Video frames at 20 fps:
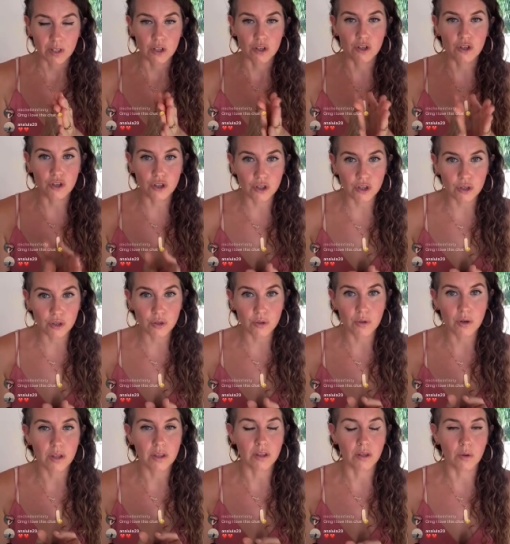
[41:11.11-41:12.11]
Do
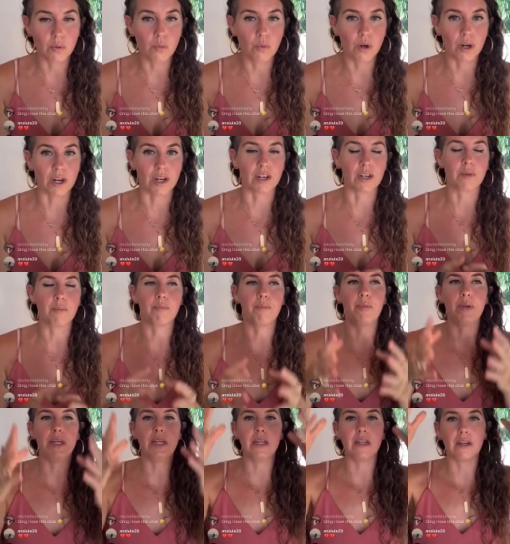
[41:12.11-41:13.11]
the work.
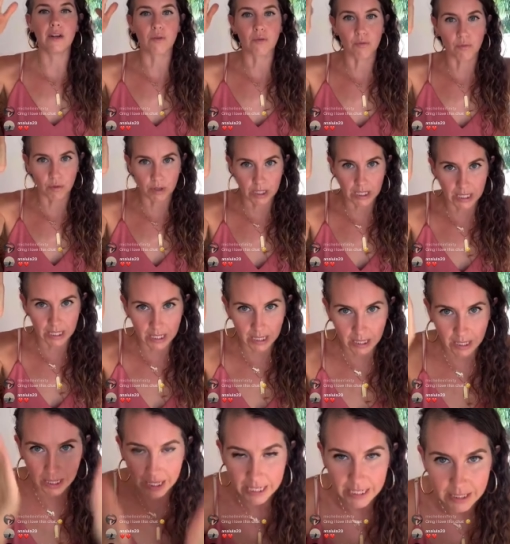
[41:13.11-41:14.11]
Be
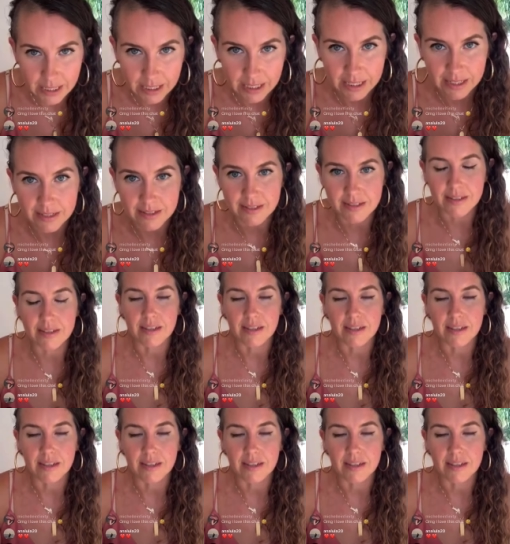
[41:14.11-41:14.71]
relentless